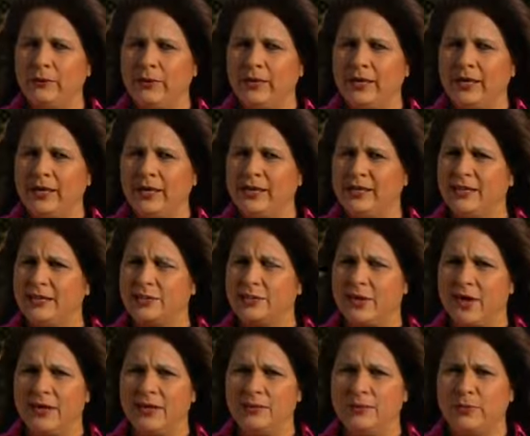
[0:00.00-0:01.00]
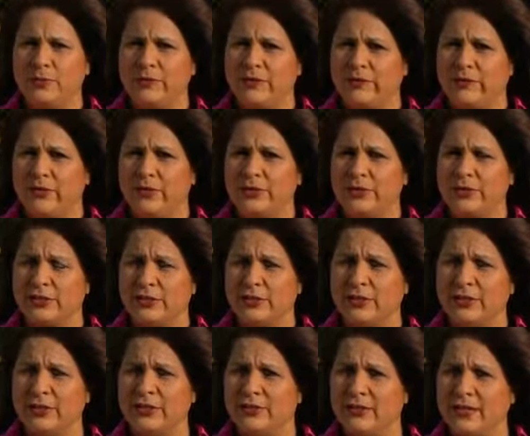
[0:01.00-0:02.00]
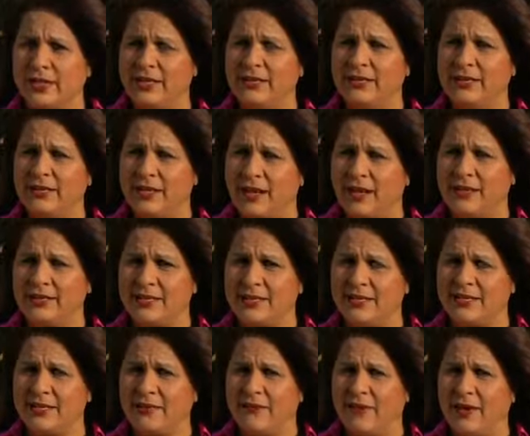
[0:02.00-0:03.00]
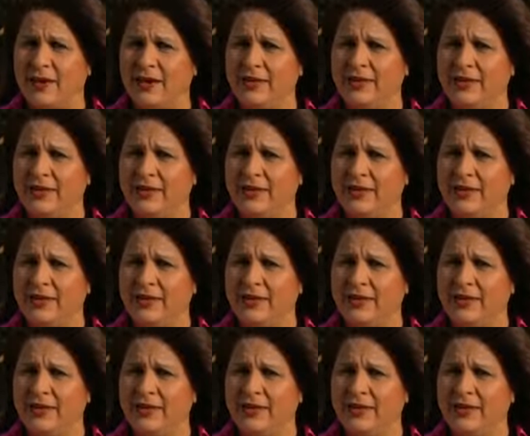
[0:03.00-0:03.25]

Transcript: But again, this trial is moving very slowly, so they did not testify.